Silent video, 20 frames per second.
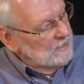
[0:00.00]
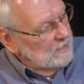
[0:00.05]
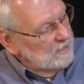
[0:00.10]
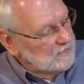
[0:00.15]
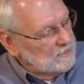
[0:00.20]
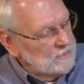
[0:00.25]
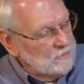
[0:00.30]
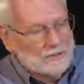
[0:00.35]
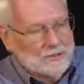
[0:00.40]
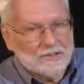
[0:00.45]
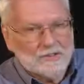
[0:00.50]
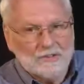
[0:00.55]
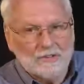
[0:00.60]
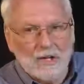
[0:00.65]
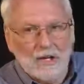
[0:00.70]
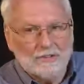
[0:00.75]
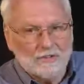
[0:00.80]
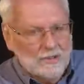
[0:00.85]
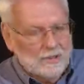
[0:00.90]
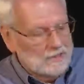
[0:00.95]
some
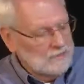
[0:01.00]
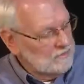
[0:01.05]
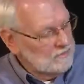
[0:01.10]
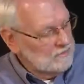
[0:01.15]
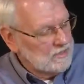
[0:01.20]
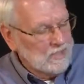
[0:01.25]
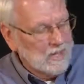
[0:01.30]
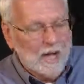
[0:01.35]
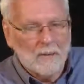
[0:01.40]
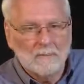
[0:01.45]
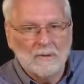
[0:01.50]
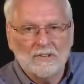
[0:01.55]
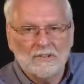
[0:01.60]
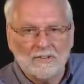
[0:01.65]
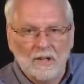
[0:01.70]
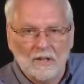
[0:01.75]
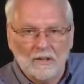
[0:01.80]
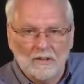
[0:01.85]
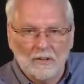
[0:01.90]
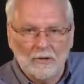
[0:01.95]
discussion,
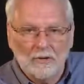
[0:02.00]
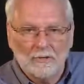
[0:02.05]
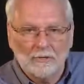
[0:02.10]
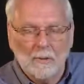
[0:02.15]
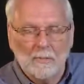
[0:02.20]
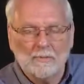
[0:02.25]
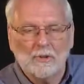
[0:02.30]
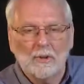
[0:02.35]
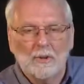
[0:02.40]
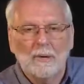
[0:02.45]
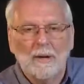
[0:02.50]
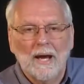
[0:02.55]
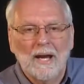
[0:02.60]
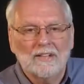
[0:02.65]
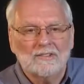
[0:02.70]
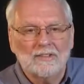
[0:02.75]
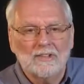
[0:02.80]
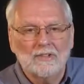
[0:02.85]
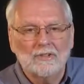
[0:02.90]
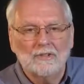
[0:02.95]
comments on a little scripture
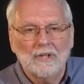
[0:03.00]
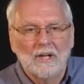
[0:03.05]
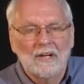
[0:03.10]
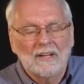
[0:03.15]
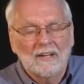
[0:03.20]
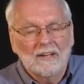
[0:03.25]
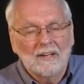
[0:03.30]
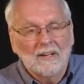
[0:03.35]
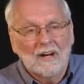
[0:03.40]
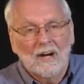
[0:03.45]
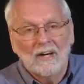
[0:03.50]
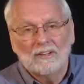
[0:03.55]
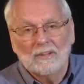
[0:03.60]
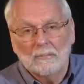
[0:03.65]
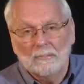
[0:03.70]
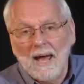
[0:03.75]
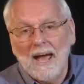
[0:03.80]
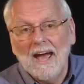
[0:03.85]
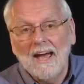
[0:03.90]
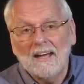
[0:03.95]
passage. On
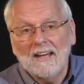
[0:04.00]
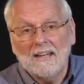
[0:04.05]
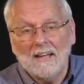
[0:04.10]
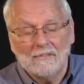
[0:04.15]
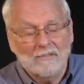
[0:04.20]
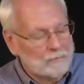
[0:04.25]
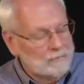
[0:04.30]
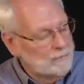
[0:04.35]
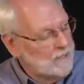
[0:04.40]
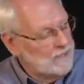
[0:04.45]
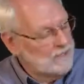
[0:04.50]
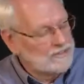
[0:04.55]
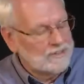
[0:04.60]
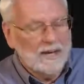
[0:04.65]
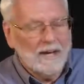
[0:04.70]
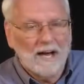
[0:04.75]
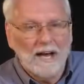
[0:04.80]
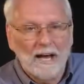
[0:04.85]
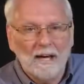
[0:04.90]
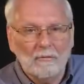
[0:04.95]
the back, every month,
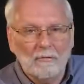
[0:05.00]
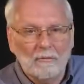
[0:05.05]
I